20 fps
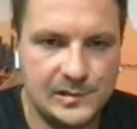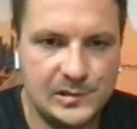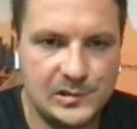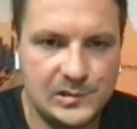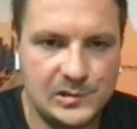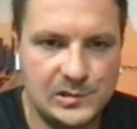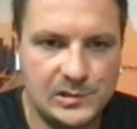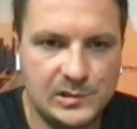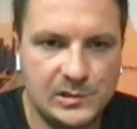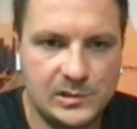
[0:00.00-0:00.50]

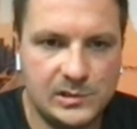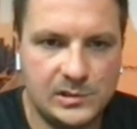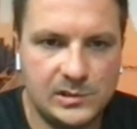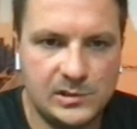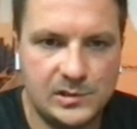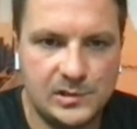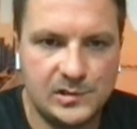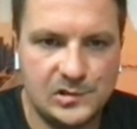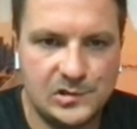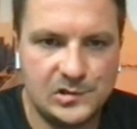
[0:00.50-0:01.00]

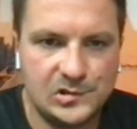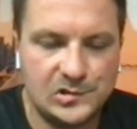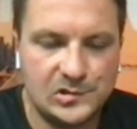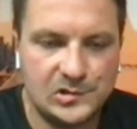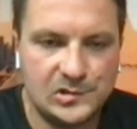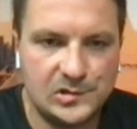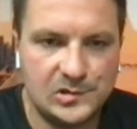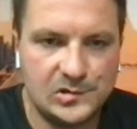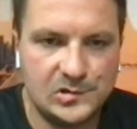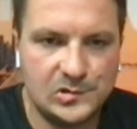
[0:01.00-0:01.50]

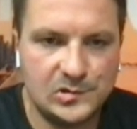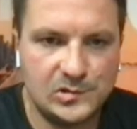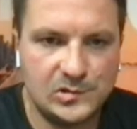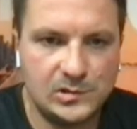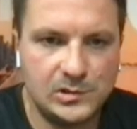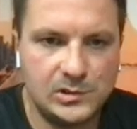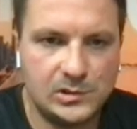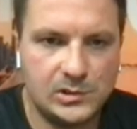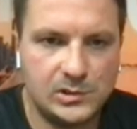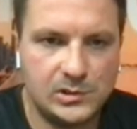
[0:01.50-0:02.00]

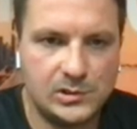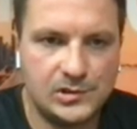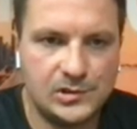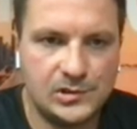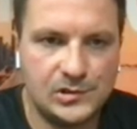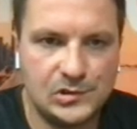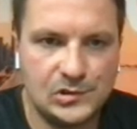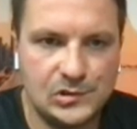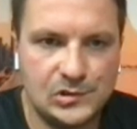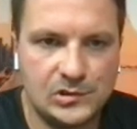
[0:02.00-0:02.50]

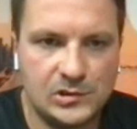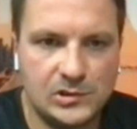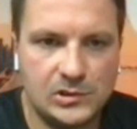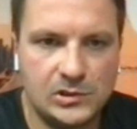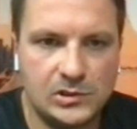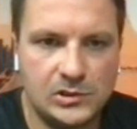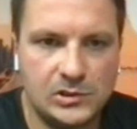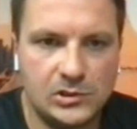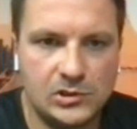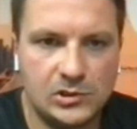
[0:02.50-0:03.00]

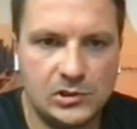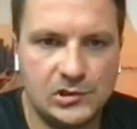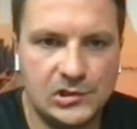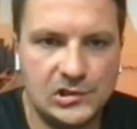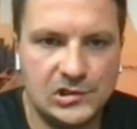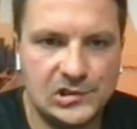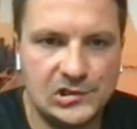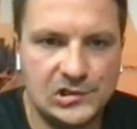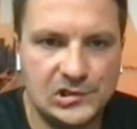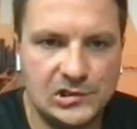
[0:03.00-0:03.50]

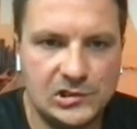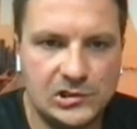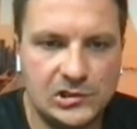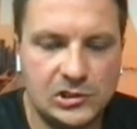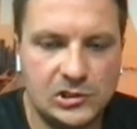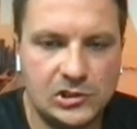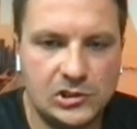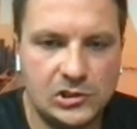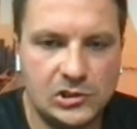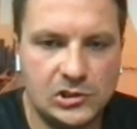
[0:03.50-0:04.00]

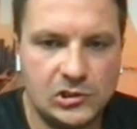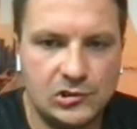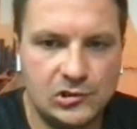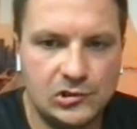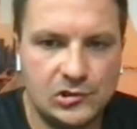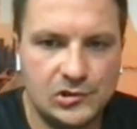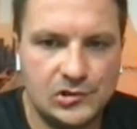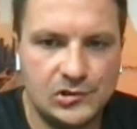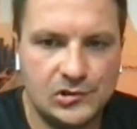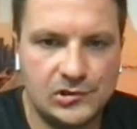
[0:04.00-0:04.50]

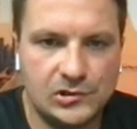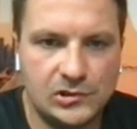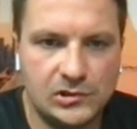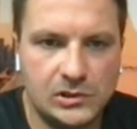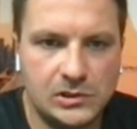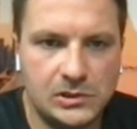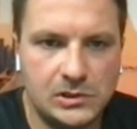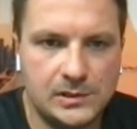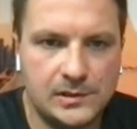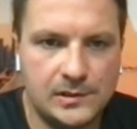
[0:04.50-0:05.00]

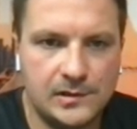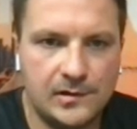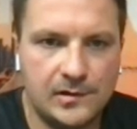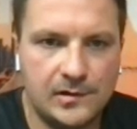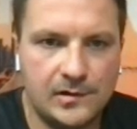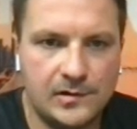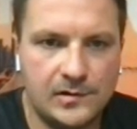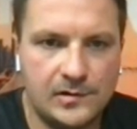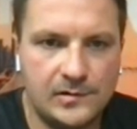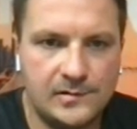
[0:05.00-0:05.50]

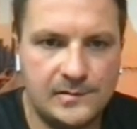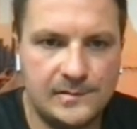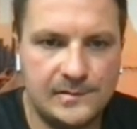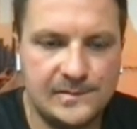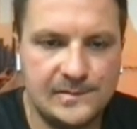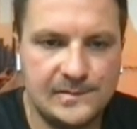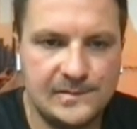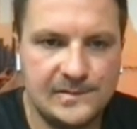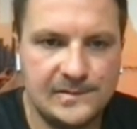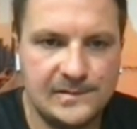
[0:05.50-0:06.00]

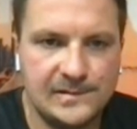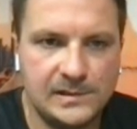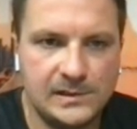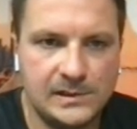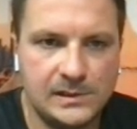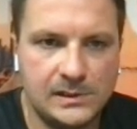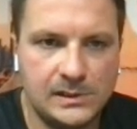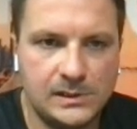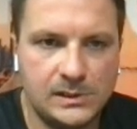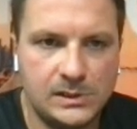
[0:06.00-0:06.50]

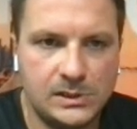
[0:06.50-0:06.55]
This person isn't speaking.